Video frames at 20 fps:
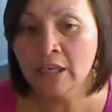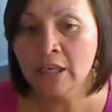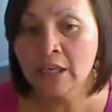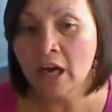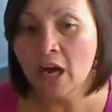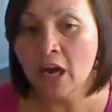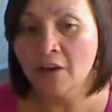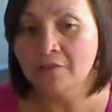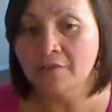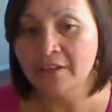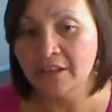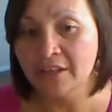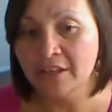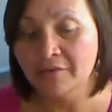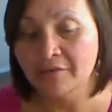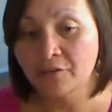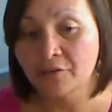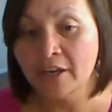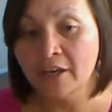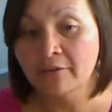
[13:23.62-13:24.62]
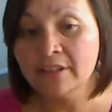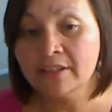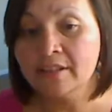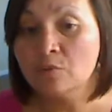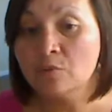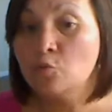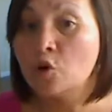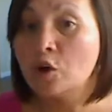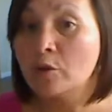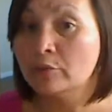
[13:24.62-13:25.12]
of the fragrance
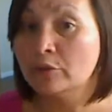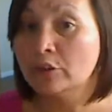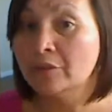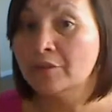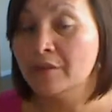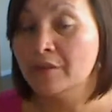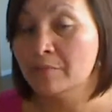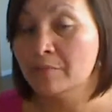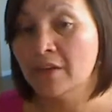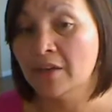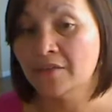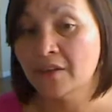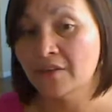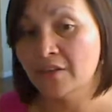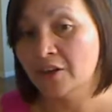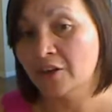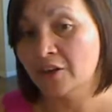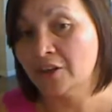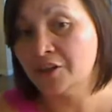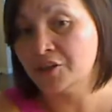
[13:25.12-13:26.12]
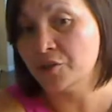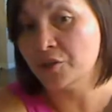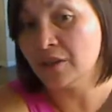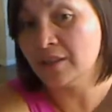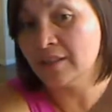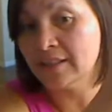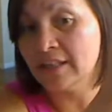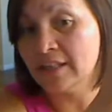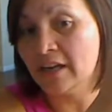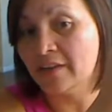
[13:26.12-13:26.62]
and warmer of the month in there. And as you can
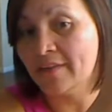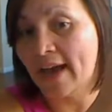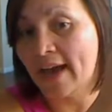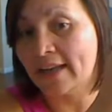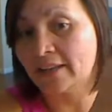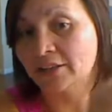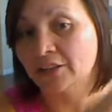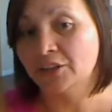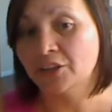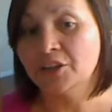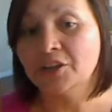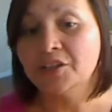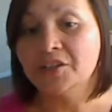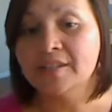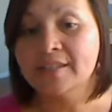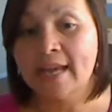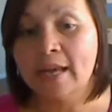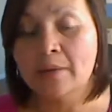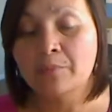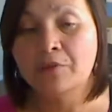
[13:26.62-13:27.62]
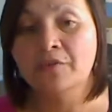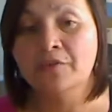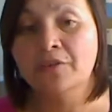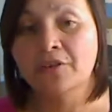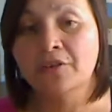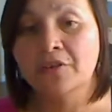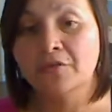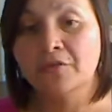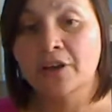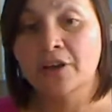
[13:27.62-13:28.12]
see, I've added a little sample for
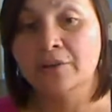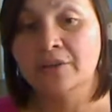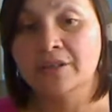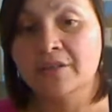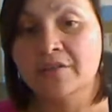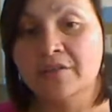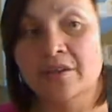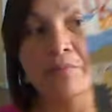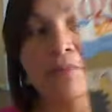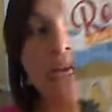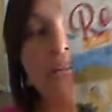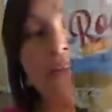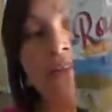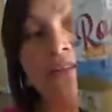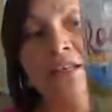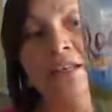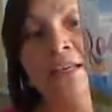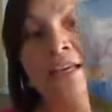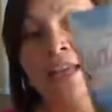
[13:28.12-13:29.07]
the fragrance of the month.